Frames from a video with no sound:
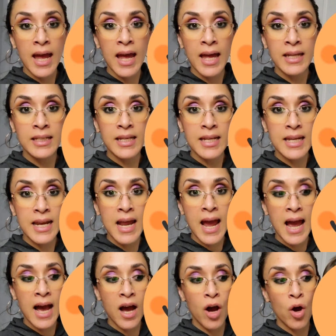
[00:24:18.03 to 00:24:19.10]
and
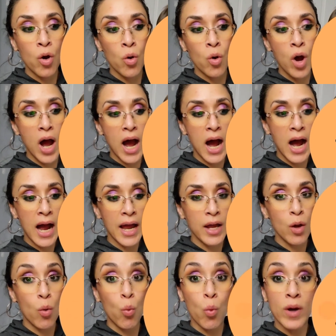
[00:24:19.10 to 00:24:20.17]
now
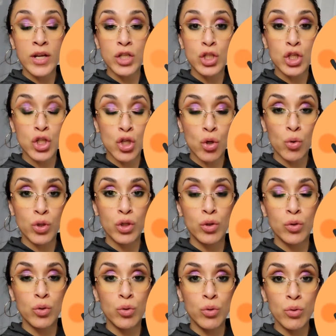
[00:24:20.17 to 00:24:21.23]
I wanted to show
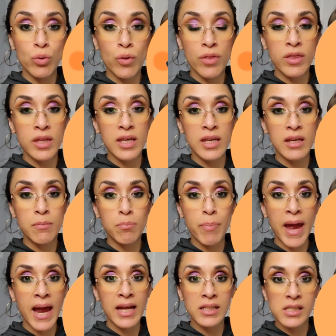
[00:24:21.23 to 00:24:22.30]
you the
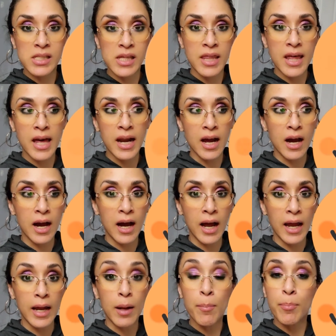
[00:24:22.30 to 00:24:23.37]
pants that
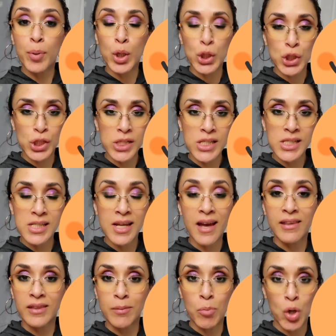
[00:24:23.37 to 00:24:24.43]
I purchased
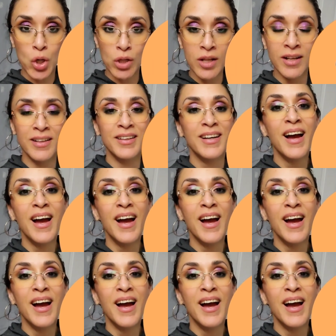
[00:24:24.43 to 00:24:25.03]
at the mall.